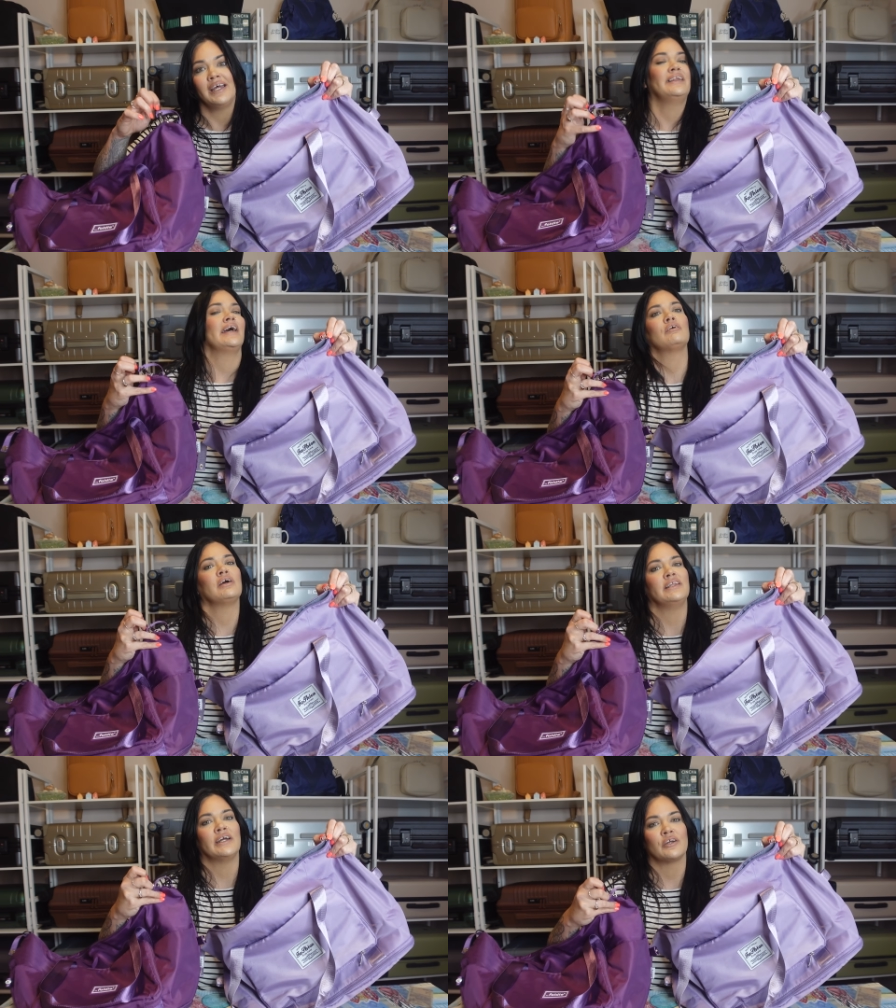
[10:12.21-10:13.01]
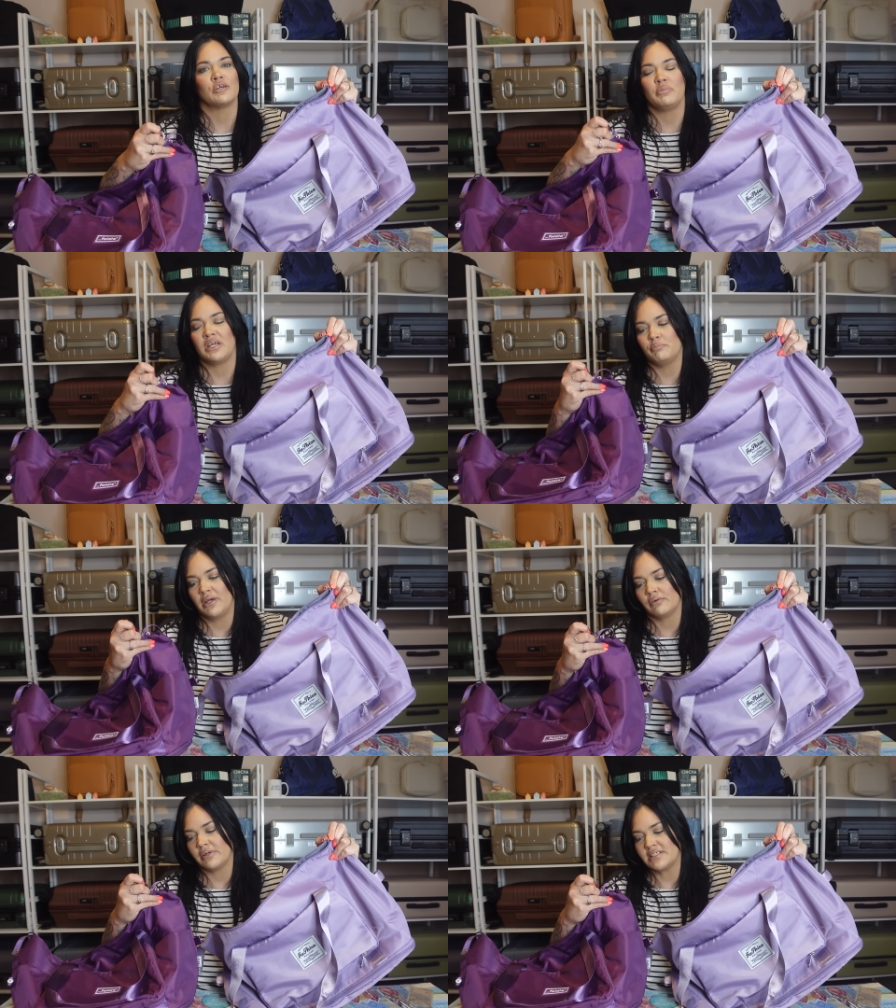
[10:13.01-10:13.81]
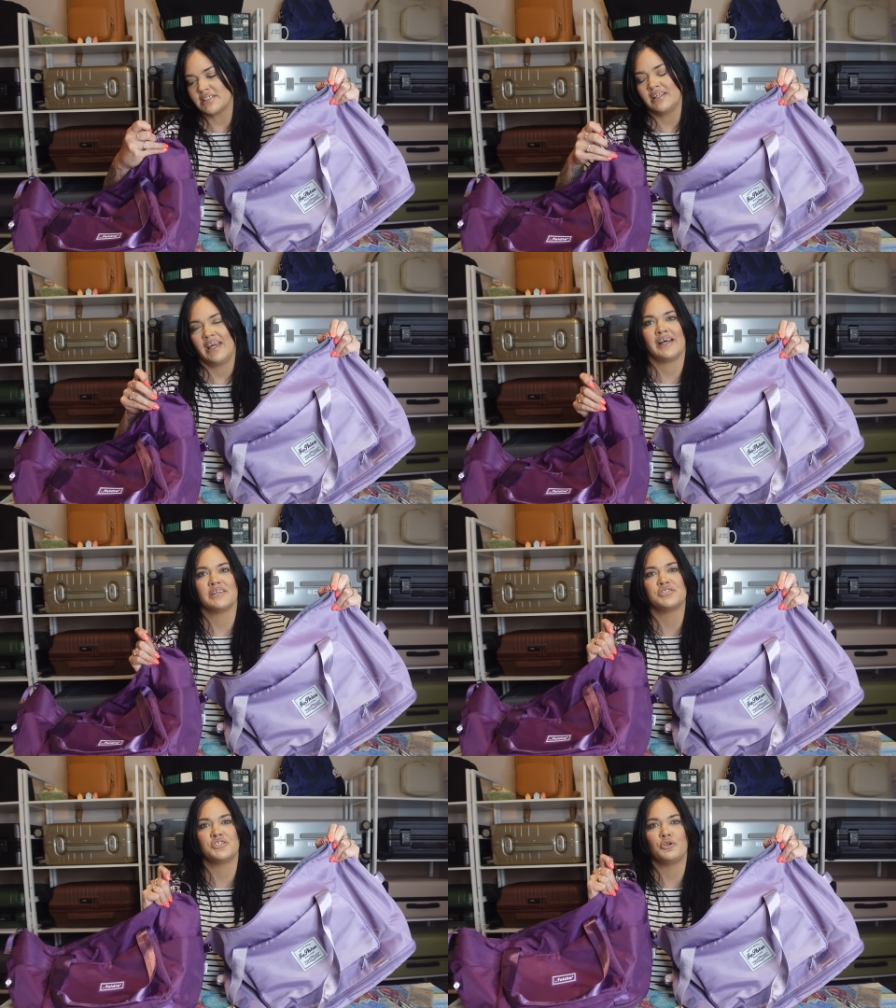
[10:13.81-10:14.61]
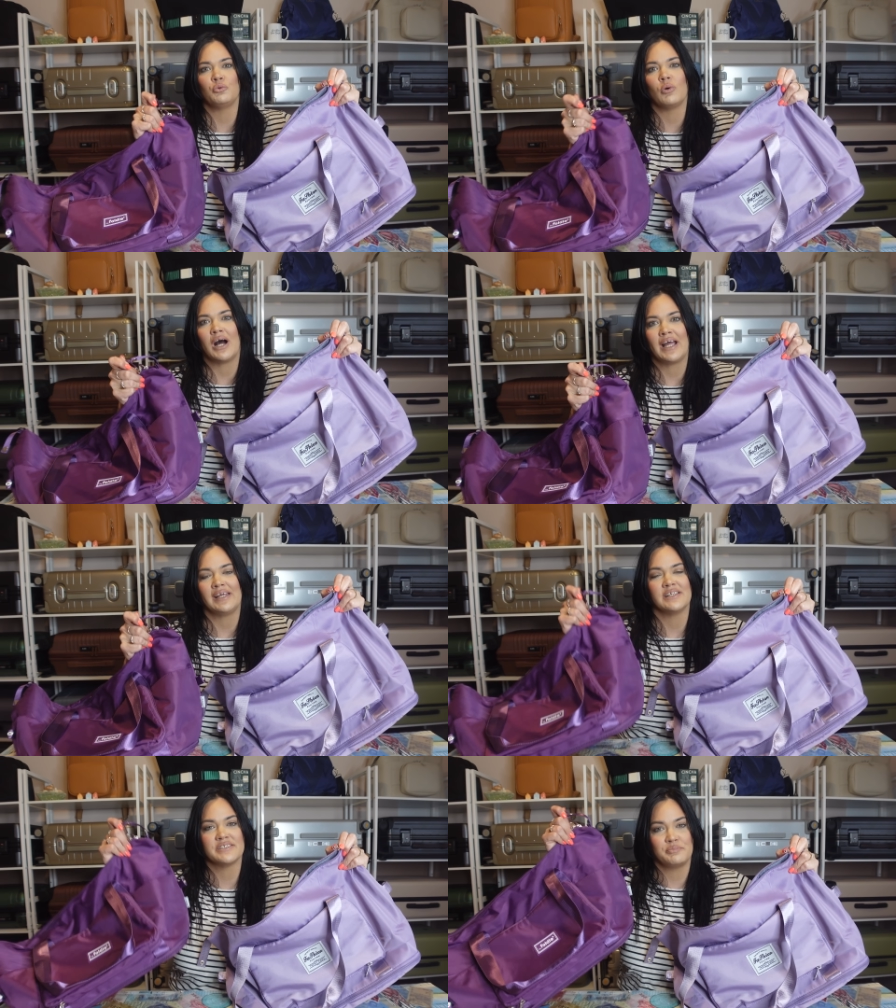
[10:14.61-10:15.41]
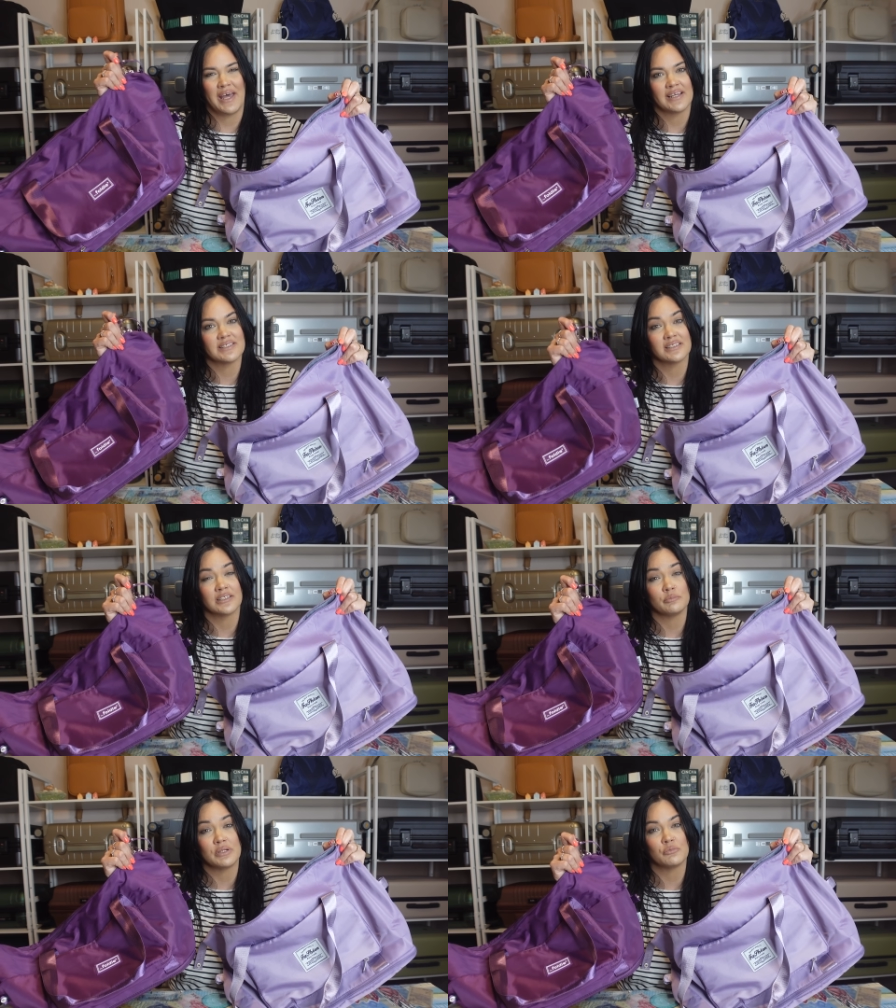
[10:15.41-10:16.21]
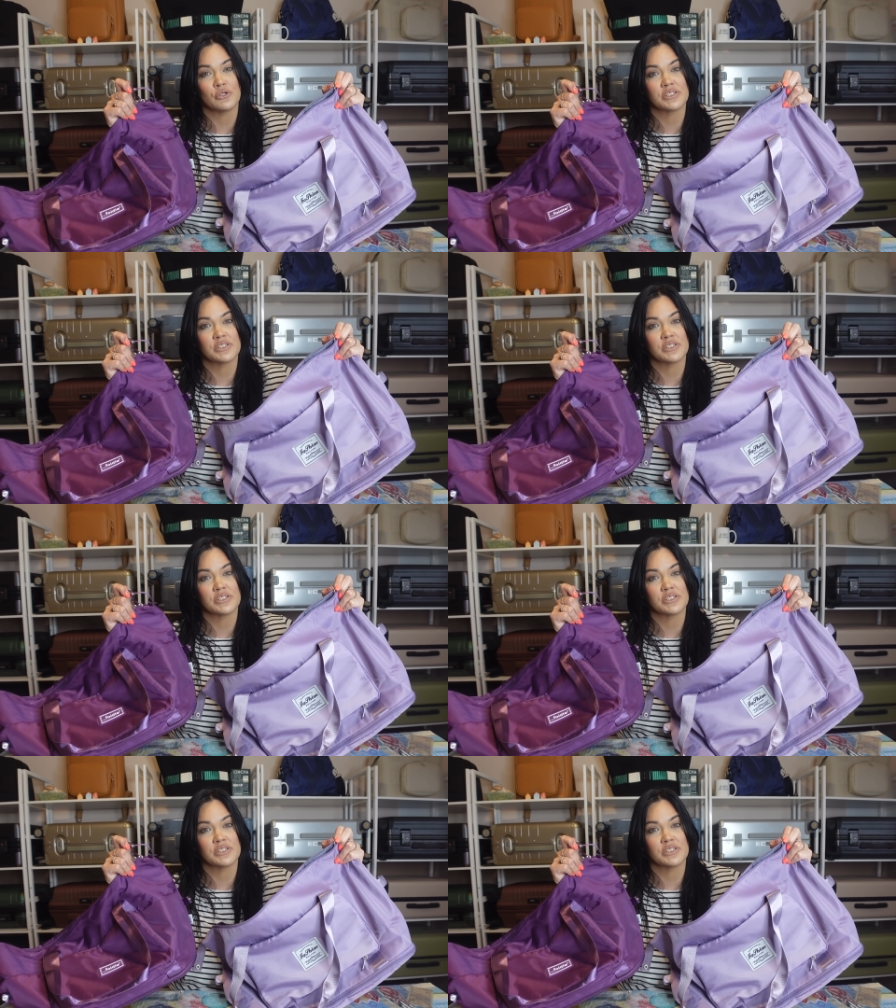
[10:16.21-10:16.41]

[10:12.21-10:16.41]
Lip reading: and that right there can be a big reason as to why this bag is a little bit more